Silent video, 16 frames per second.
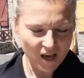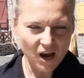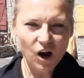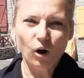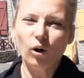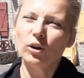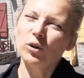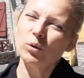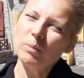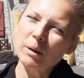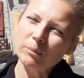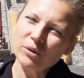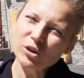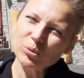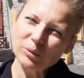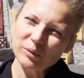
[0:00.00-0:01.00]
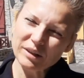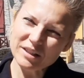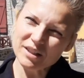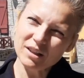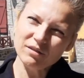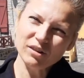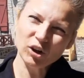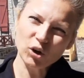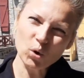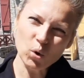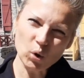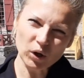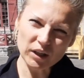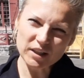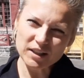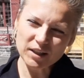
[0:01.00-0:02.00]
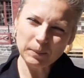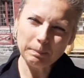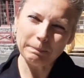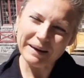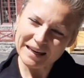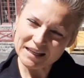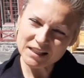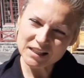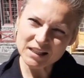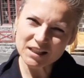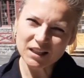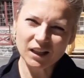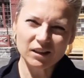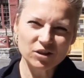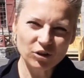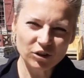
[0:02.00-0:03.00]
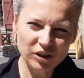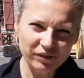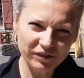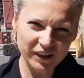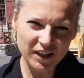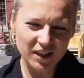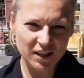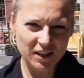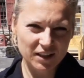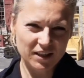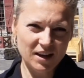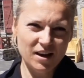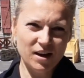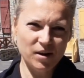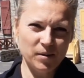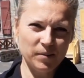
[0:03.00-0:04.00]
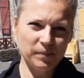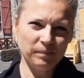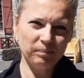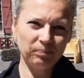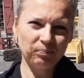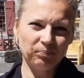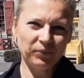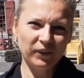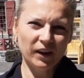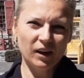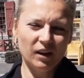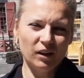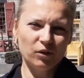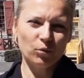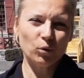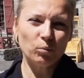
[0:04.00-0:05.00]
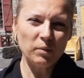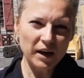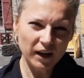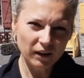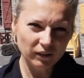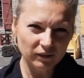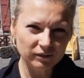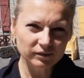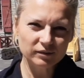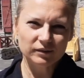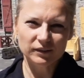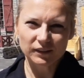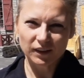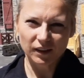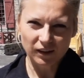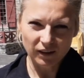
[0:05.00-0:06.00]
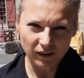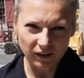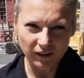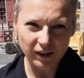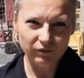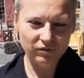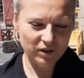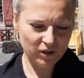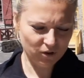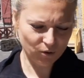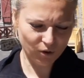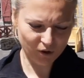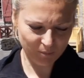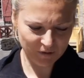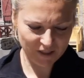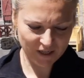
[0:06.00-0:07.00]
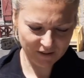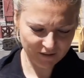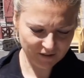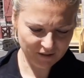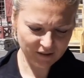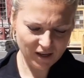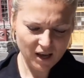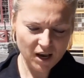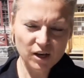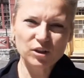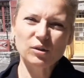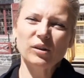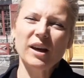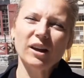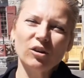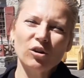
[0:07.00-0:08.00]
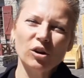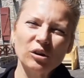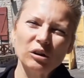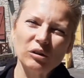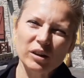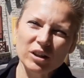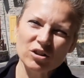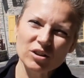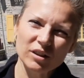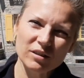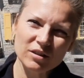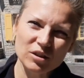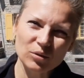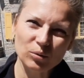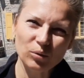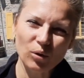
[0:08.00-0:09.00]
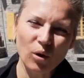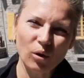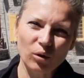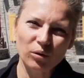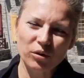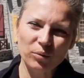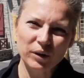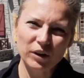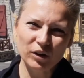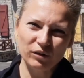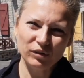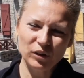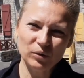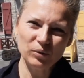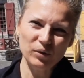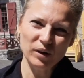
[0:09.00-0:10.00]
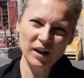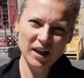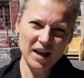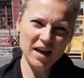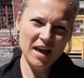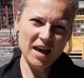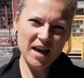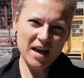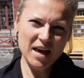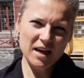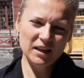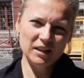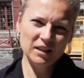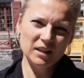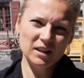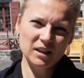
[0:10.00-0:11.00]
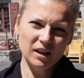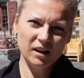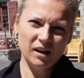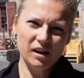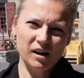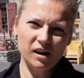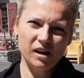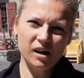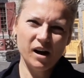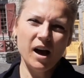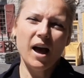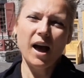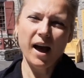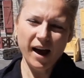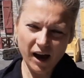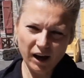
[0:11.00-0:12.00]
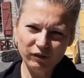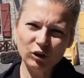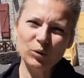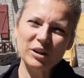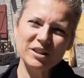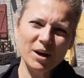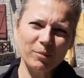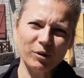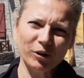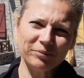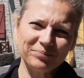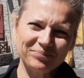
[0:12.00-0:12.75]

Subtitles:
All new members will receive their cords, pins, and certificates through mail, given the circumstances. So again, congratulations to all 3 of you, and have a great summer.